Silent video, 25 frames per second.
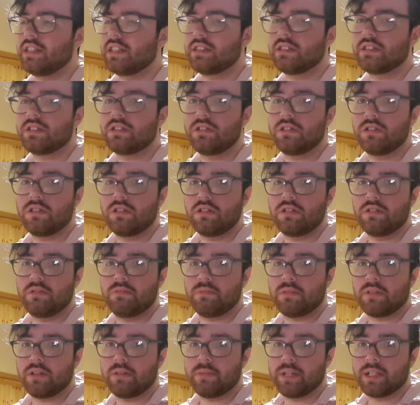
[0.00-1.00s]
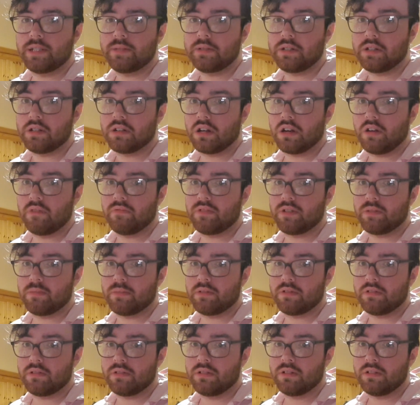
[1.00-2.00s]
it's good, but it makes me
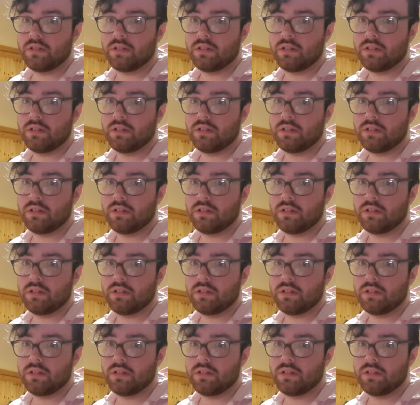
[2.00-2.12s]
uncomfortable.